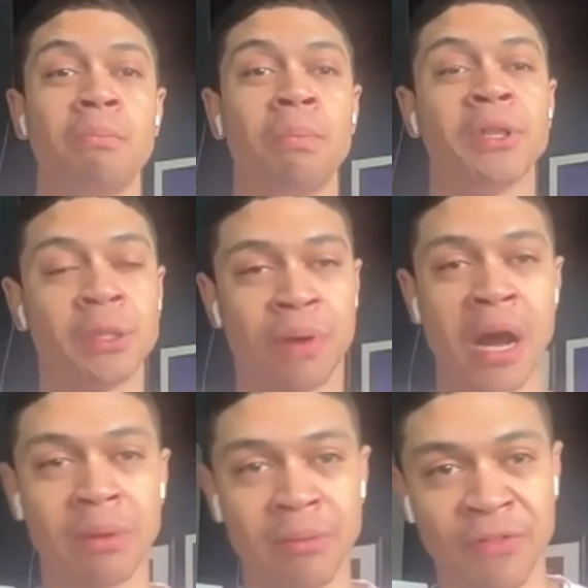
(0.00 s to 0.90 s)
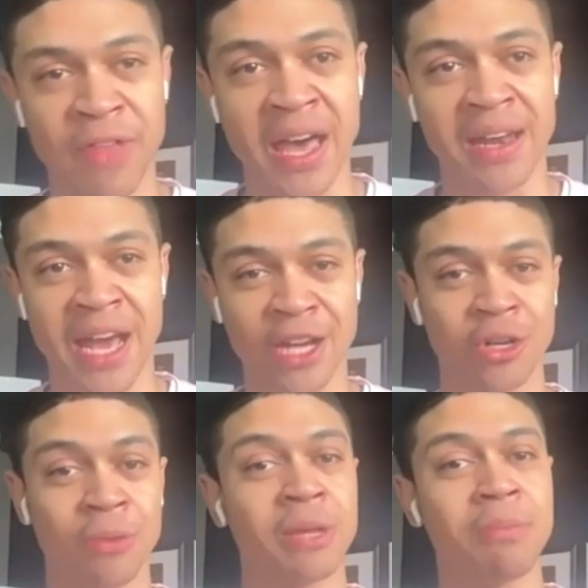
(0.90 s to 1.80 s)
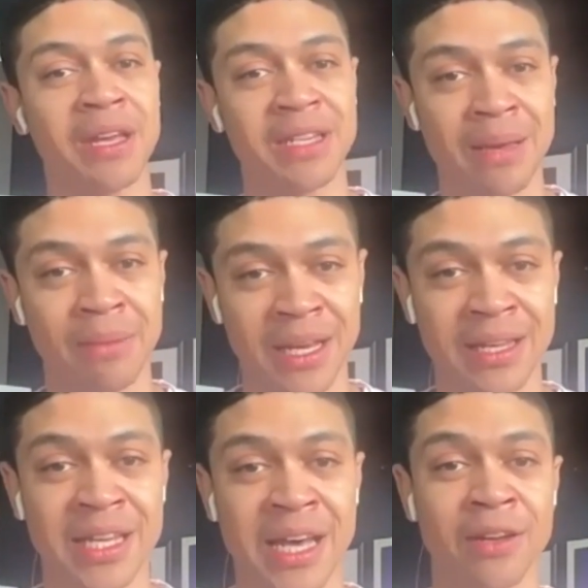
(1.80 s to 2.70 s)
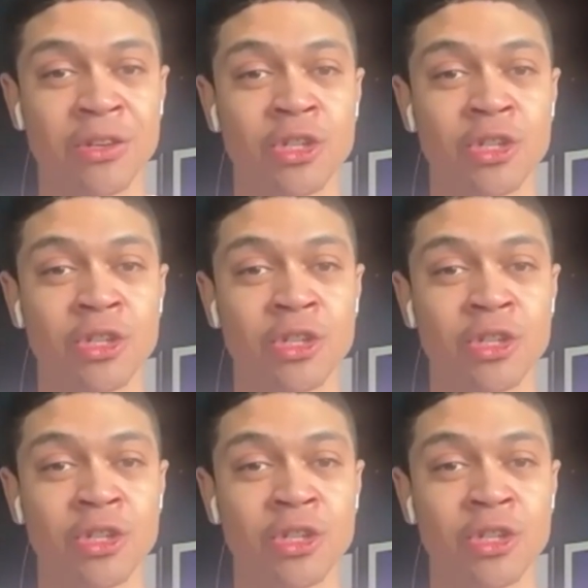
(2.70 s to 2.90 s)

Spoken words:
But the problem of that naturally with the pandemic is that